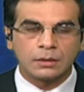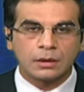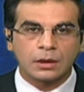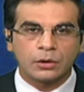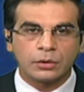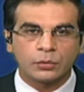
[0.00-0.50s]

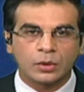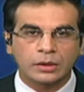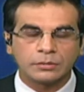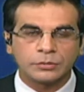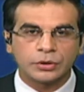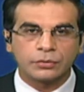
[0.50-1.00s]
Hello and
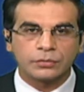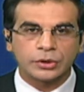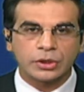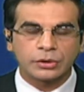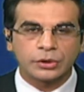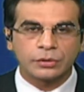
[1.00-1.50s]
welcome to Views
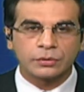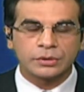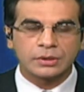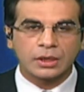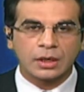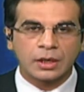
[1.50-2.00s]
on
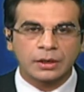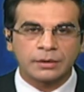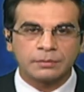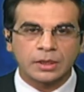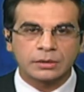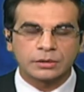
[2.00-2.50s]
News. I
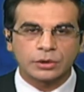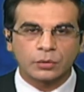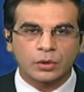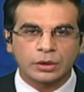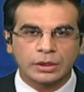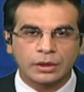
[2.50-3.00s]
am
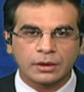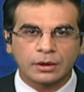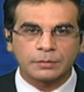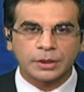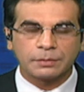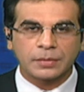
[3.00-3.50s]
Jawad
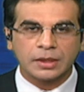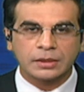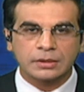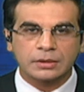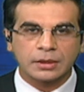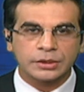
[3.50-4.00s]
Tehami.
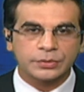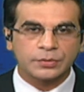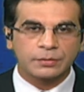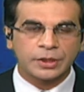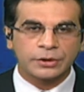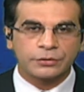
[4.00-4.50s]
Pakistan's
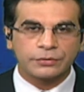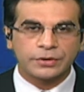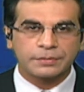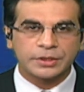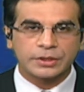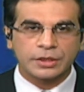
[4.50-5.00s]
permanent
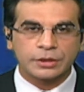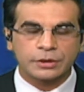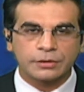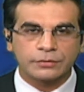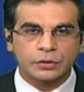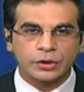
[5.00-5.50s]

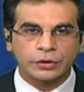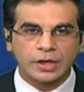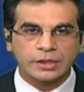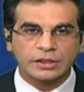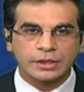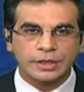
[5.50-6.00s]
representative to the
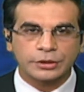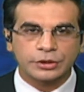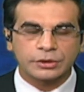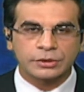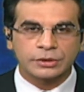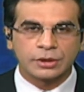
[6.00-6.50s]
United
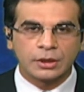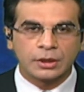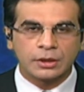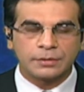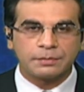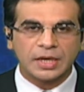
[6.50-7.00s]
Nations,
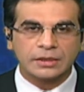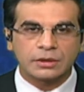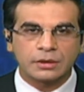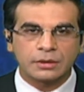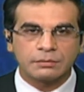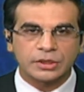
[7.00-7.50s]

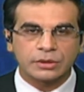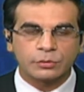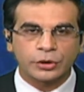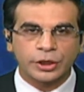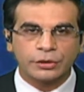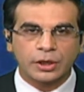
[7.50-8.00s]
Ambassador Mr.
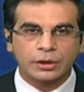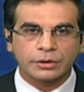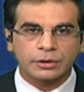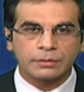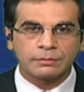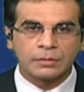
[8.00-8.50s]
Munir
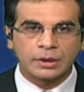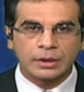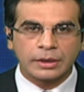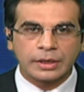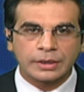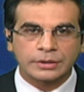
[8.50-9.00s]
Akram,
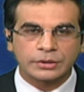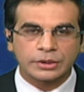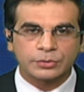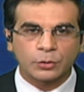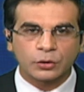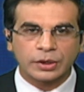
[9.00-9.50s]
has
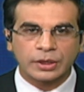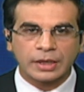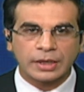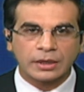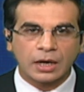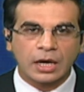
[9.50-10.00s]
spoken
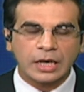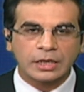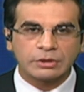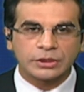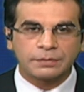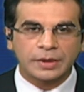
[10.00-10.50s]
at a
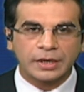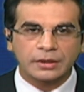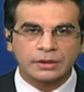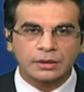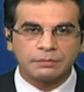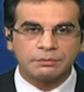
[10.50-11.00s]
high-level debate
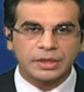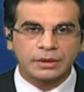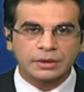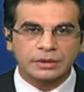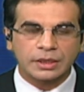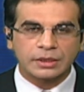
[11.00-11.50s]
being
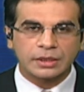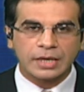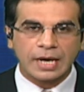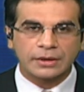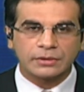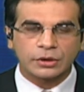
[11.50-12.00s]
conducted
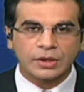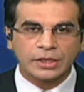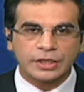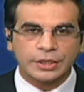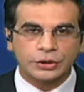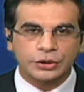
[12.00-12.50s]
at the
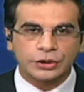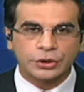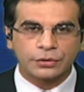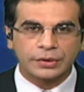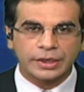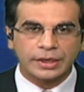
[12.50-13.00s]
United Nations
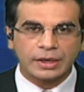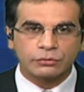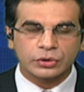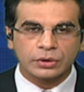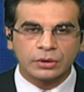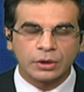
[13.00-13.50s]
Security
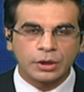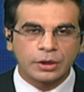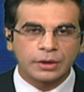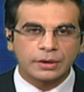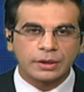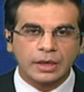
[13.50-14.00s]
Council
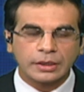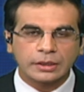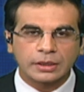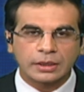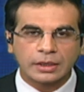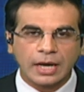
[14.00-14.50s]
regarding
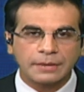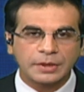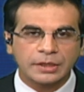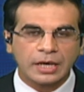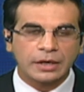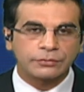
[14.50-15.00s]
the
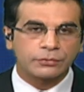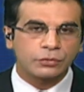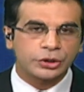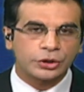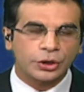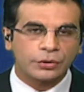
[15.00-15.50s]
climate and food
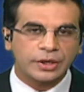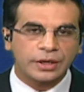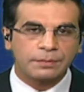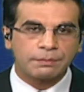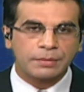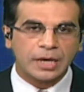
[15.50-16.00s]
security
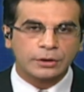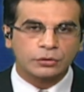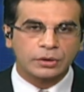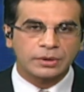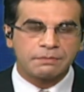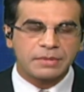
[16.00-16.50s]
impact
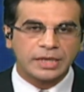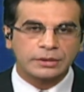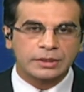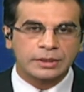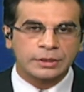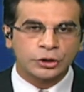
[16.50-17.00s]
on the
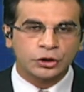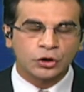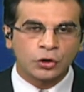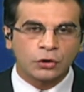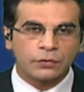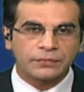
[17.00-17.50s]
maintenance
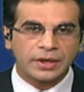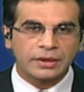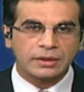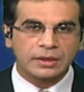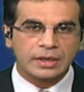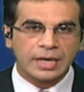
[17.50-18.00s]
of
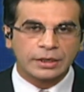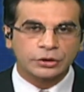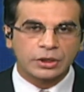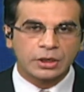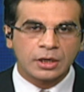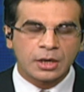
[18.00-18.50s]

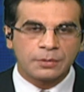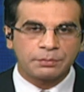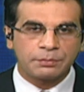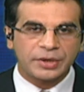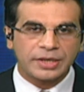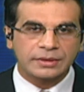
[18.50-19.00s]
international
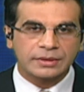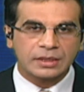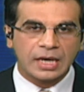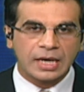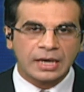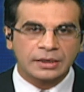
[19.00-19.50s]
peace
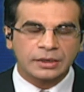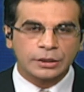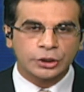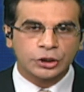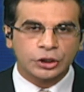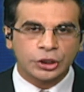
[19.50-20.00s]
and
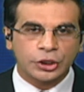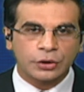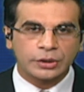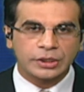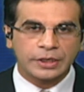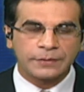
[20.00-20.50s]

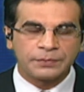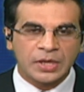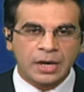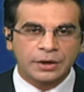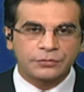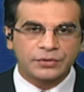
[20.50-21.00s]
security.
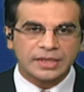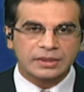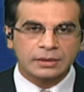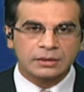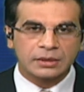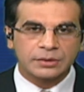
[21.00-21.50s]

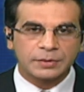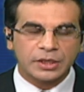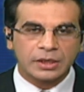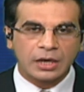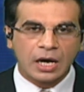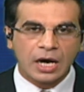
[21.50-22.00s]
Addressing this
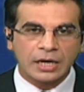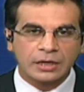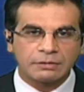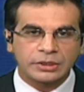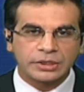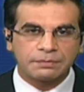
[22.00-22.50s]
particular
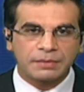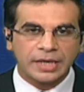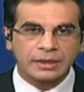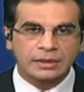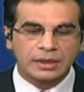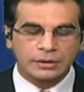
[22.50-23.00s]
high-level
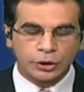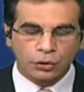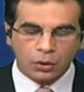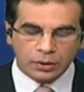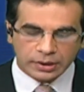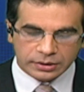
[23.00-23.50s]
debate and the
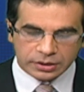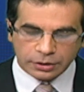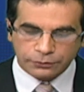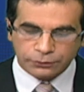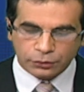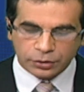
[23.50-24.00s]
August
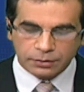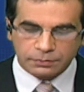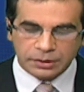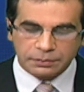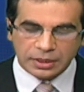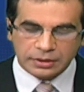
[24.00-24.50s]
forum,
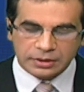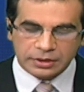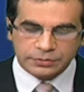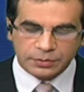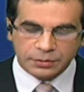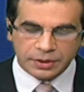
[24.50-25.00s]
Pakistan's
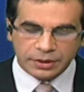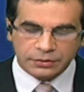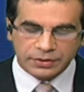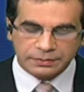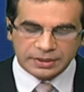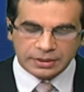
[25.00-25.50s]
permanent
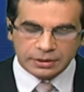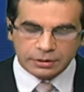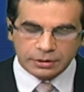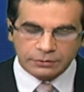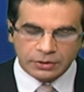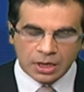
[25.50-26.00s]

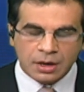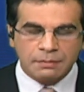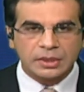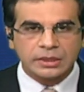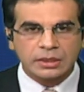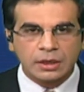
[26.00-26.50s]
representative,
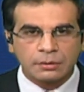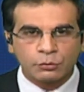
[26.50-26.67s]
Mr.